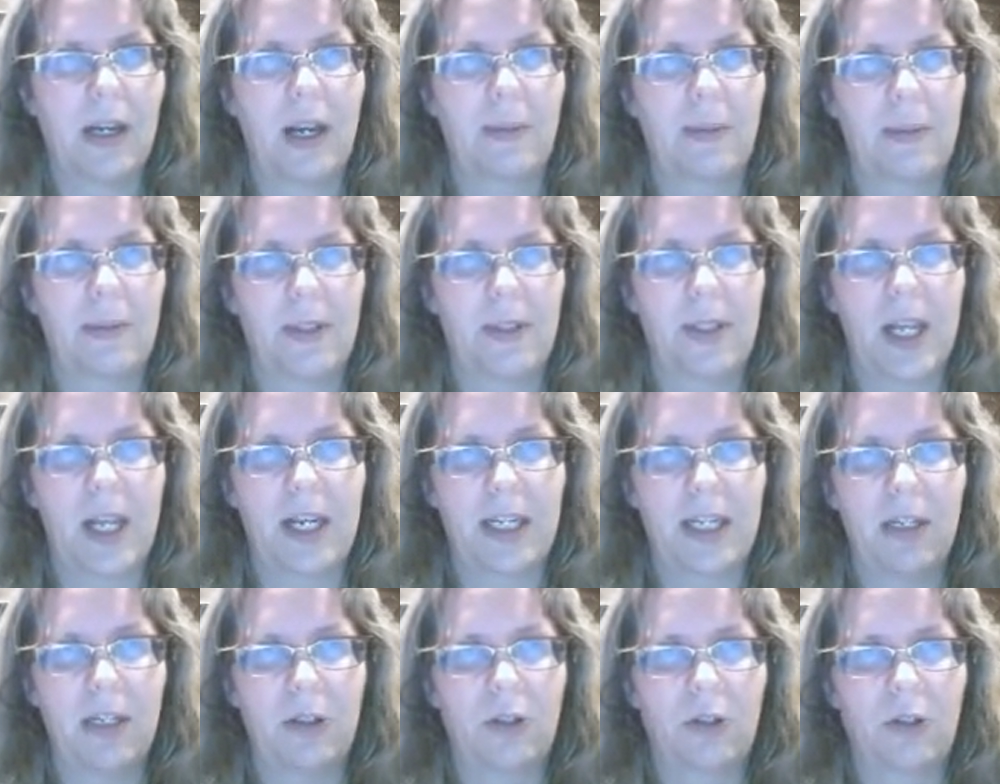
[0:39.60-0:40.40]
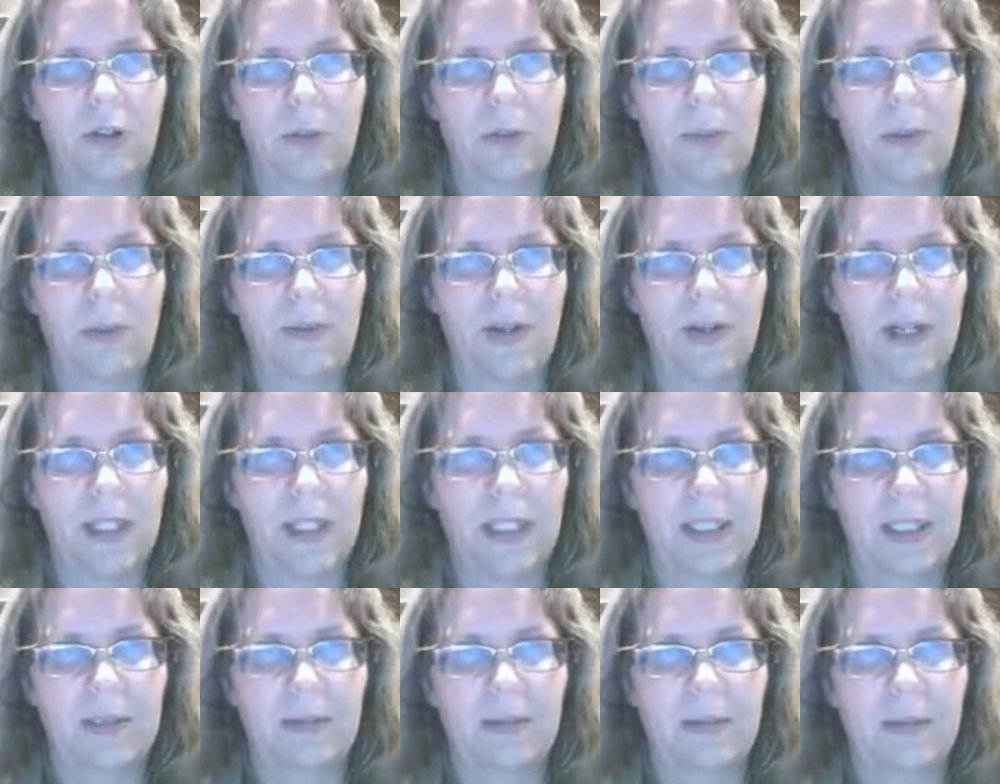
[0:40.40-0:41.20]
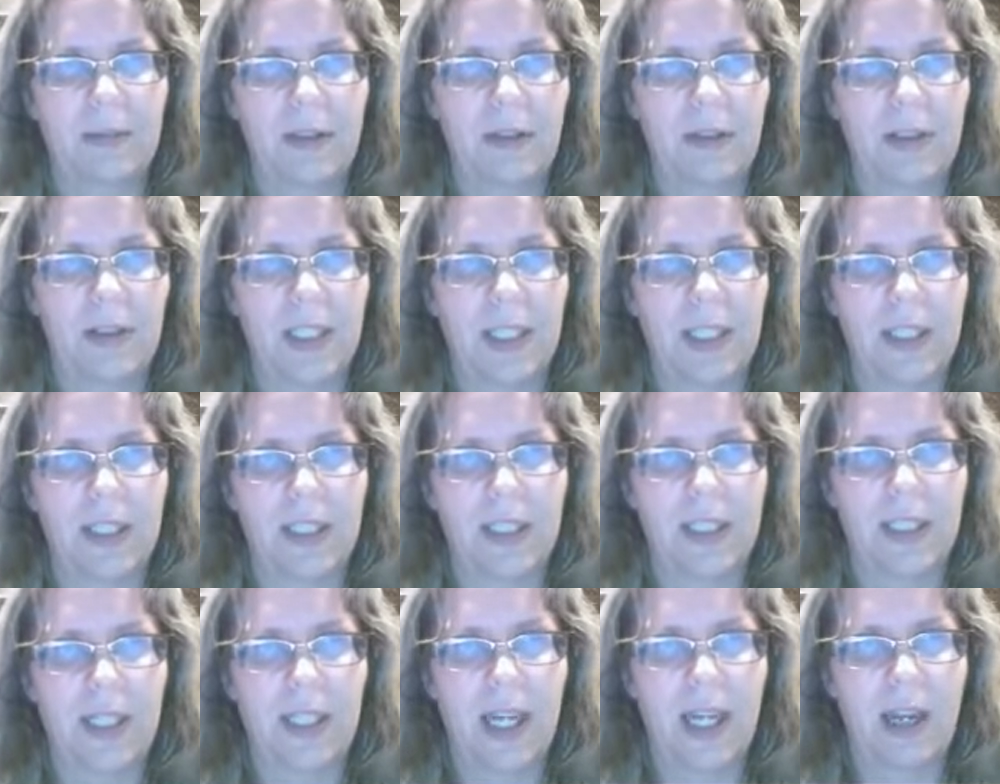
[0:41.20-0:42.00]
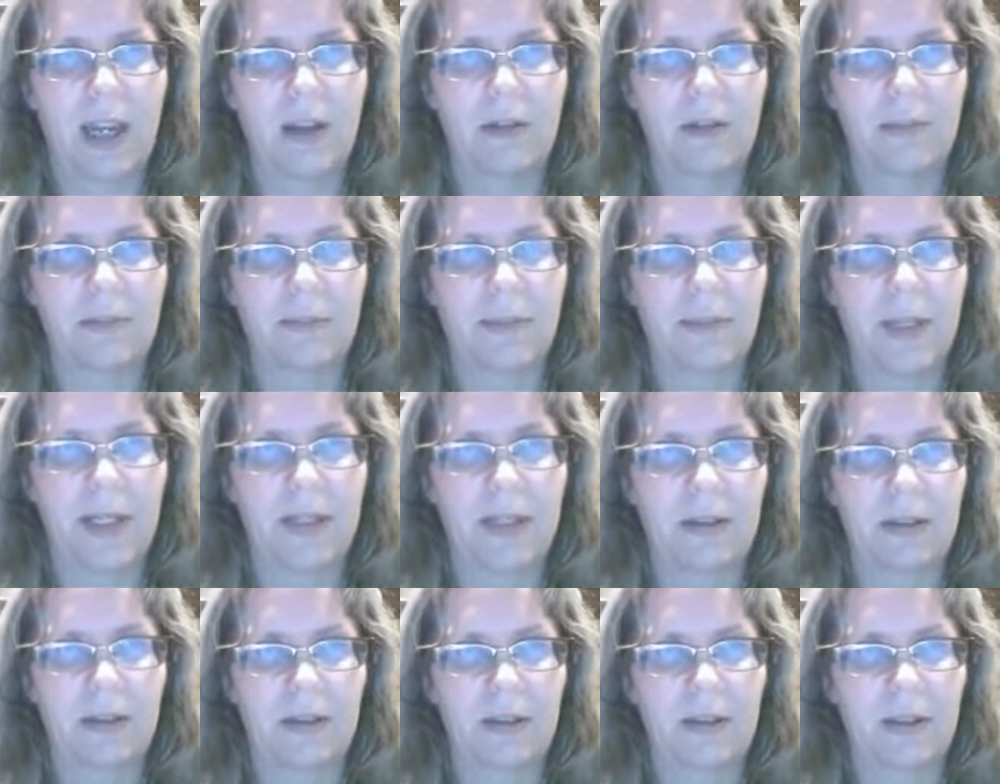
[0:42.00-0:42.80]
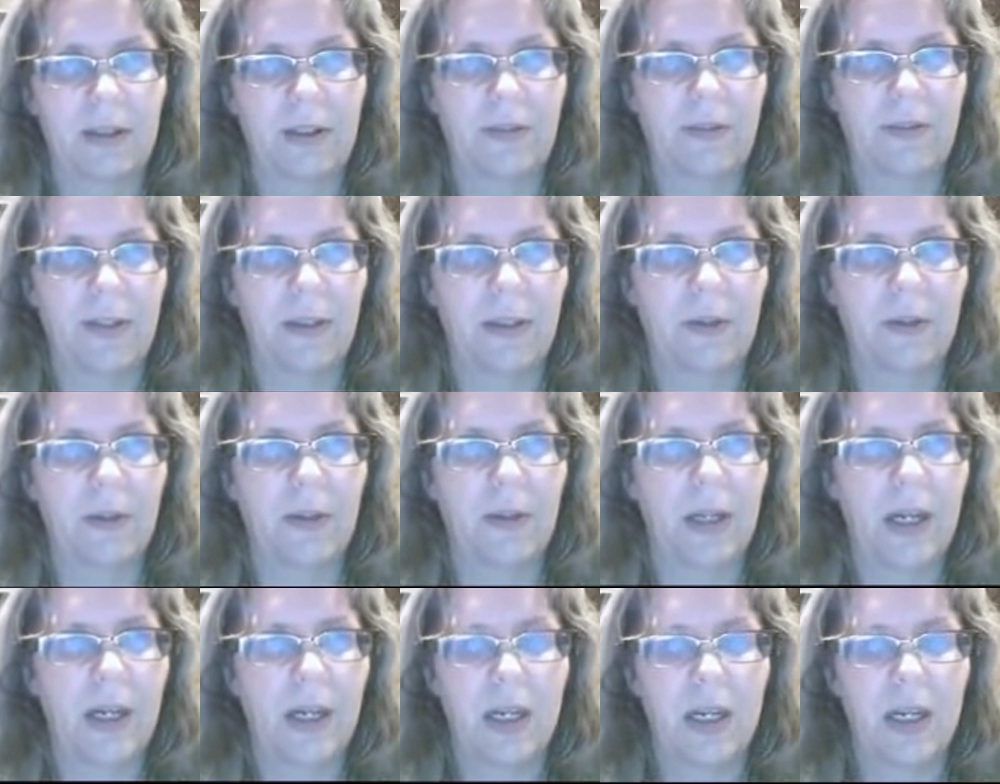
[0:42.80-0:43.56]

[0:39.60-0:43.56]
There's not a huge group of us using this account, but there's a few.